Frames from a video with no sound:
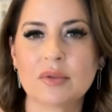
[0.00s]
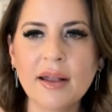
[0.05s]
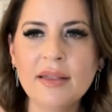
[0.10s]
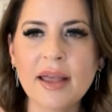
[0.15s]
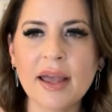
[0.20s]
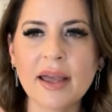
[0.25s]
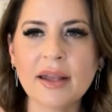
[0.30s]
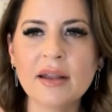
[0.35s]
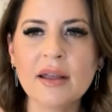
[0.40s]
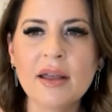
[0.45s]
And
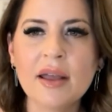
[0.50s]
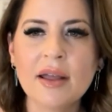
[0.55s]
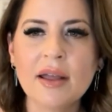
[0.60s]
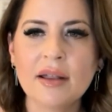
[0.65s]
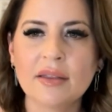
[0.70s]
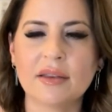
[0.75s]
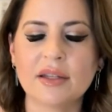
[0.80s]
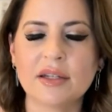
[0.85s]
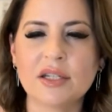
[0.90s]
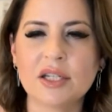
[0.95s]
then
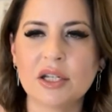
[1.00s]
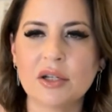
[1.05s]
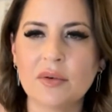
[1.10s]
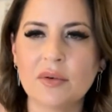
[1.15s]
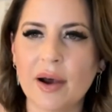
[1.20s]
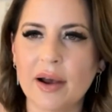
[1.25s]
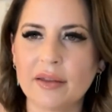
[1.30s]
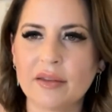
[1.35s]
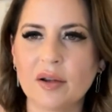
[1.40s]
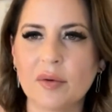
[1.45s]
the
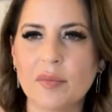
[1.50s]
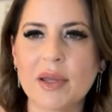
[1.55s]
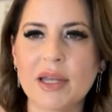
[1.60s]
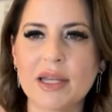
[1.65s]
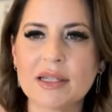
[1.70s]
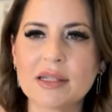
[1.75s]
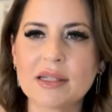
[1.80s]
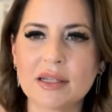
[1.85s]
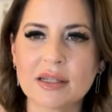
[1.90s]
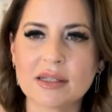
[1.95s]
two other
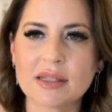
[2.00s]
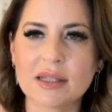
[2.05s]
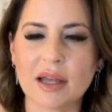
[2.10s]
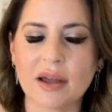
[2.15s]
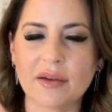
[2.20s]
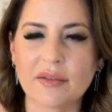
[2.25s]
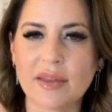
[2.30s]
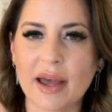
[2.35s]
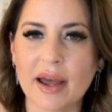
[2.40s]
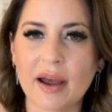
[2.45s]
pieces
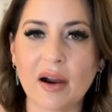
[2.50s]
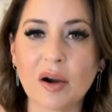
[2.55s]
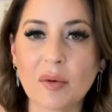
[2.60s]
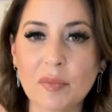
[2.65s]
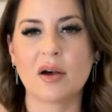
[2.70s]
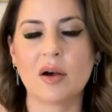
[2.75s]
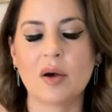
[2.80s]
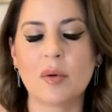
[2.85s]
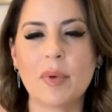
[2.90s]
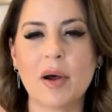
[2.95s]
that
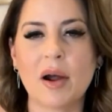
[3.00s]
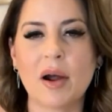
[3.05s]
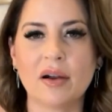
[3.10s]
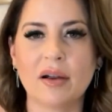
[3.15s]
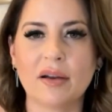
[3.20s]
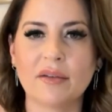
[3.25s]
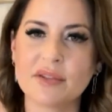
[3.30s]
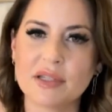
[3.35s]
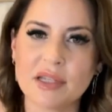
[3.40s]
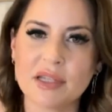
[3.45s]
are all
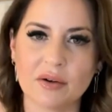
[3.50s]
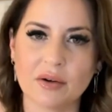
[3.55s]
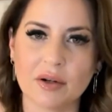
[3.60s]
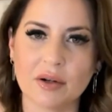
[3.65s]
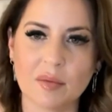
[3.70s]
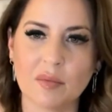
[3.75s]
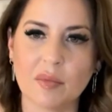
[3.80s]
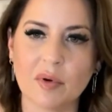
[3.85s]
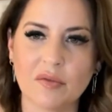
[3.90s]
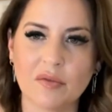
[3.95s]
part of secret
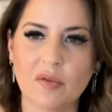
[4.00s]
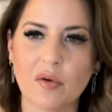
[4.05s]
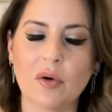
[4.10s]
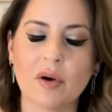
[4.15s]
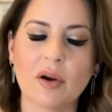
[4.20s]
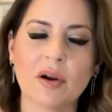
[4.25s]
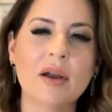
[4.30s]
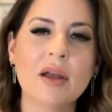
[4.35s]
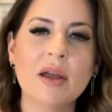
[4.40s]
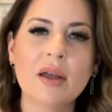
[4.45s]
number
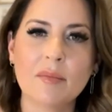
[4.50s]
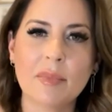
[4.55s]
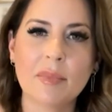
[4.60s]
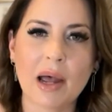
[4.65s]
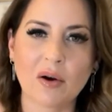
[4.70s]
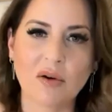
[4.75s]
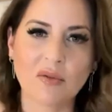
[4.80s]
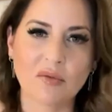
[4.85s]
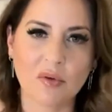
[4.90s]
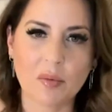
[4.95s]
four,
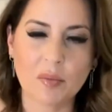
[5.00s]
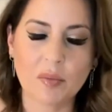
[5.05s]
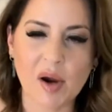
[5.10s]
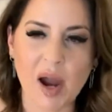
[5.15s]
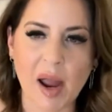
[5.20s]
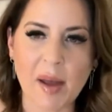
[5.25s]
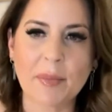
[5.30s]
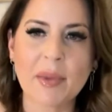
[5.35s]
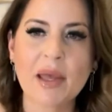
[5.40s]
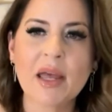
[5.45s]
powerful
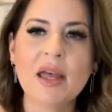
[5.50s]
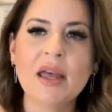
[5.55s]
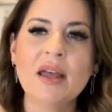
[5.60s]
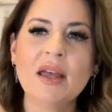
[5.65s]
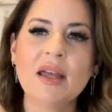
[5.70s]
prep,